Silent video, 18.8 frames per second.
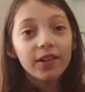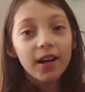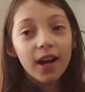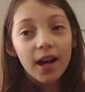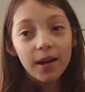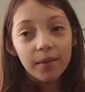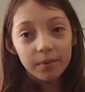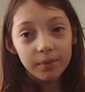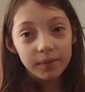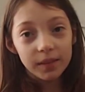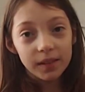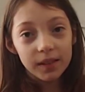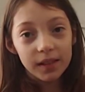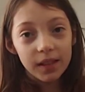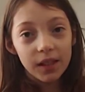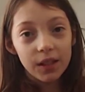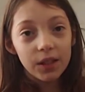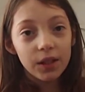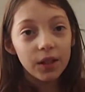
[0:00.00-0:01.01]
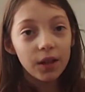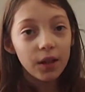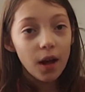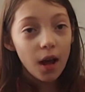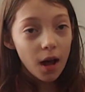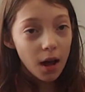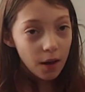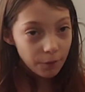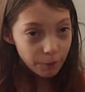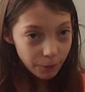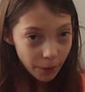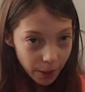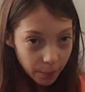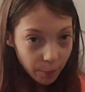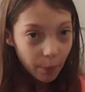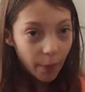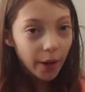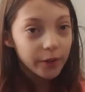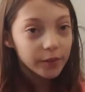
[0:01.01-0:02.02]
comes a
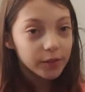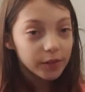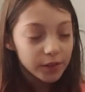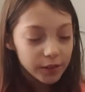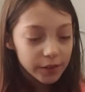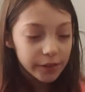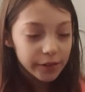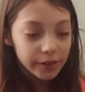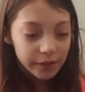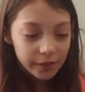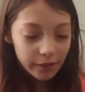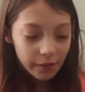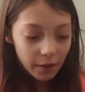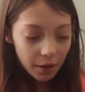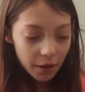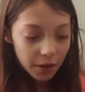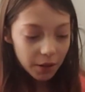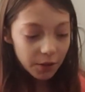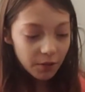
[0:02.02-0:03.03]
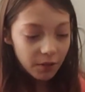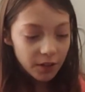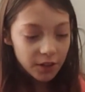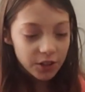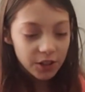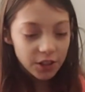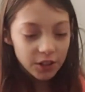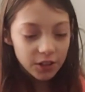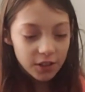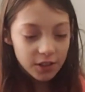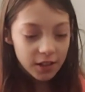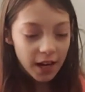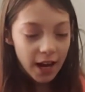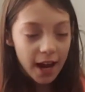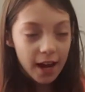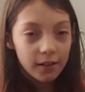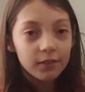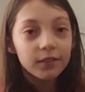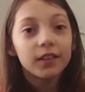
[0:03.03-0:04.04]
fun part. You are just going to
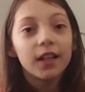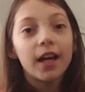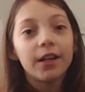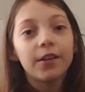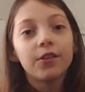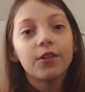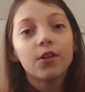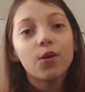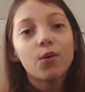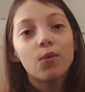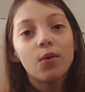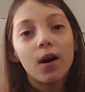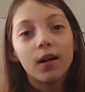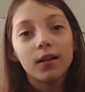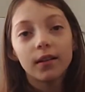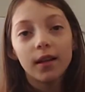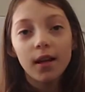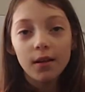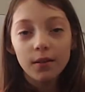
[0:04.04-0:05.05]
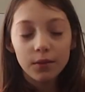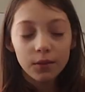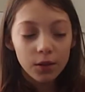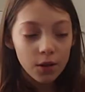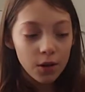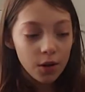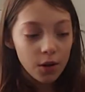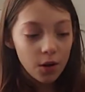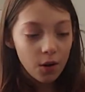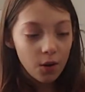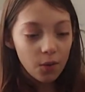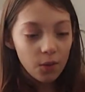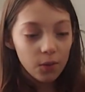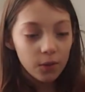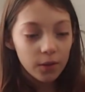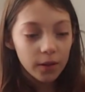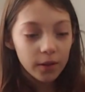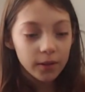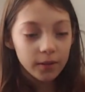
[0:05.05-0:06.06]
outline your koala,
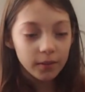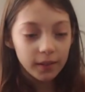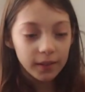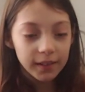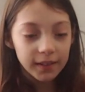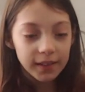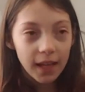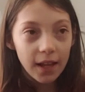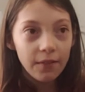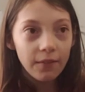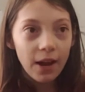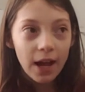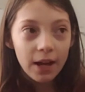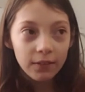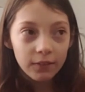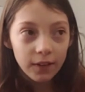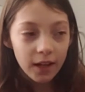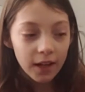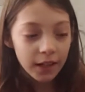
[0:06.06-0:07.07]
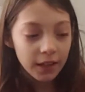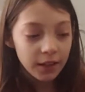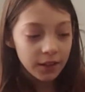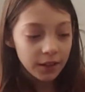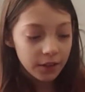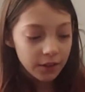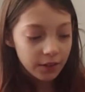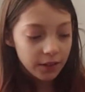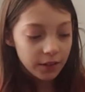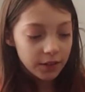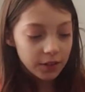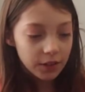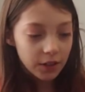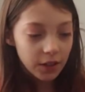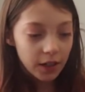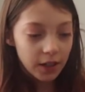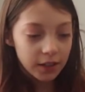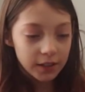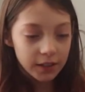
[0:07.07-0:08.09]
or instead of outline, you can
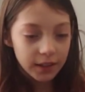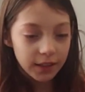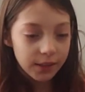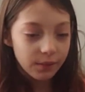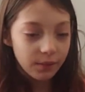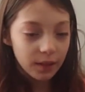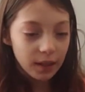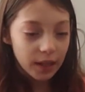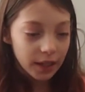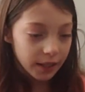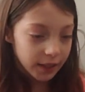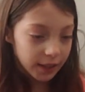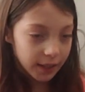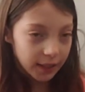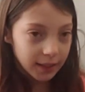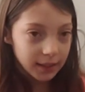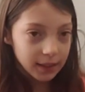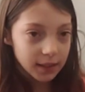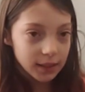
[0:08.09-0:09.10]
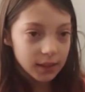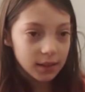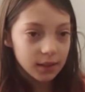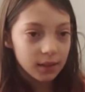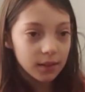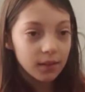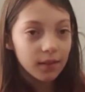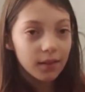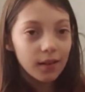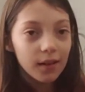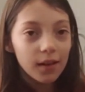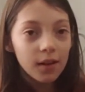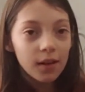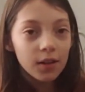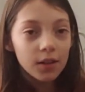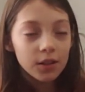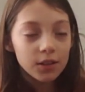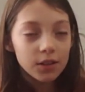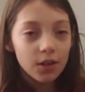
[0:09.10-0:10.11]
just leave it like this.
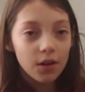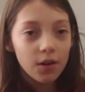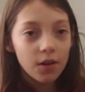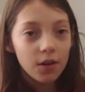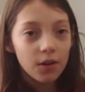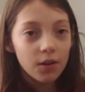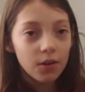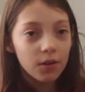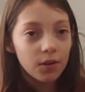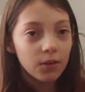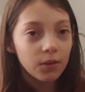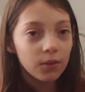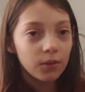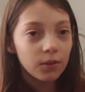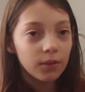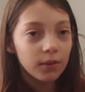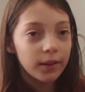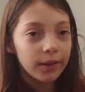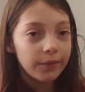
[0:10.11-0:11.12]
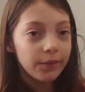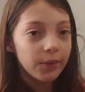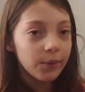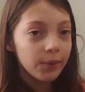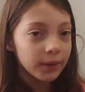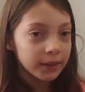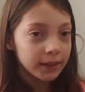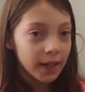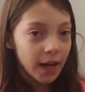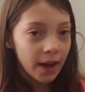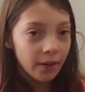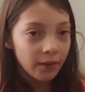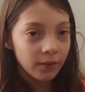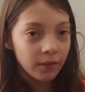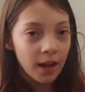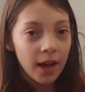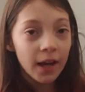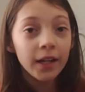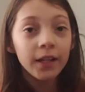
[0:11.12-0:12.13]
So if you want to
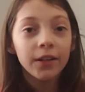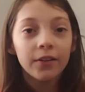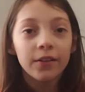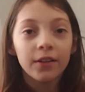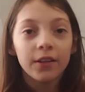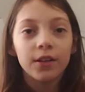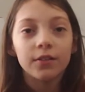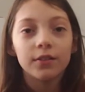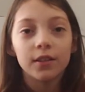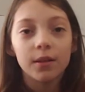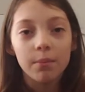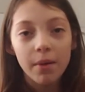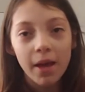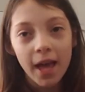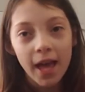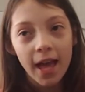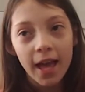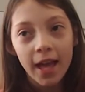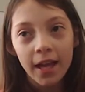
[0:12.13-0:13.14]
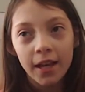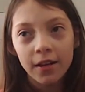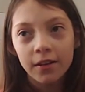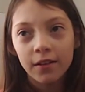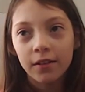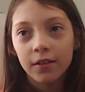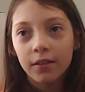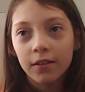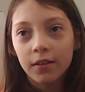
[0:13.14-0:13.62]
outline, you can use a pen,